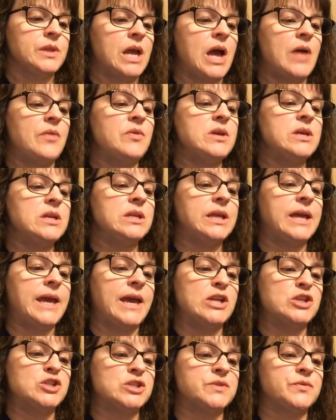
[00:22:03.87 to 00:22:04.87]
And then
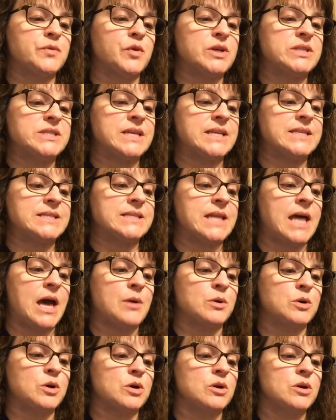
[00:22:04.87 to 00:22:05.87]
Gage's voice gets
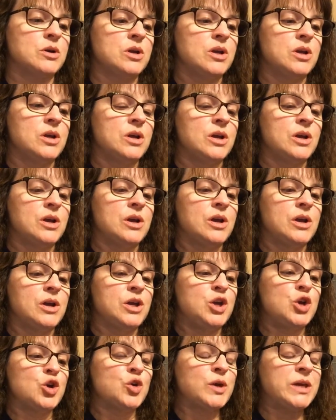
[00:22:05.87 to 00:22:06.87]
louder.
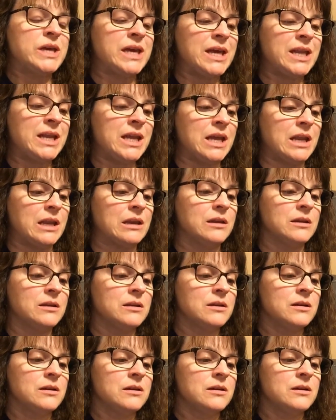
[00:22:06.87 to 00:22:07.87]
You're kidding!
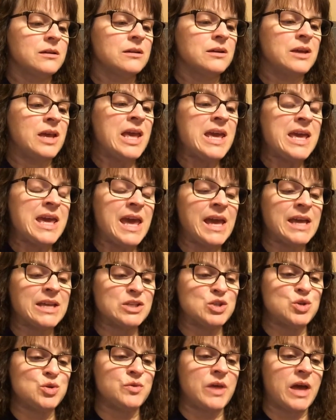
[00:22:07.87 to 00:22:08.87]
He
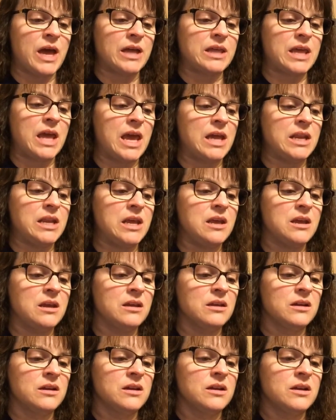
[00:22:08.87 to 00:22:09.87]
can't do that, can he?
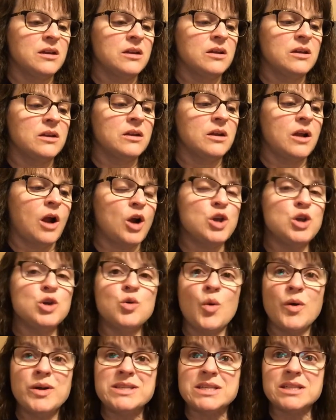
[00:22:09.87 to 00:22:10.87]
Are you
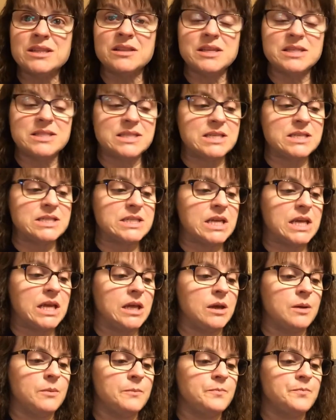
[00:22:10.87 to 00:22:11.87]
going to listen to him?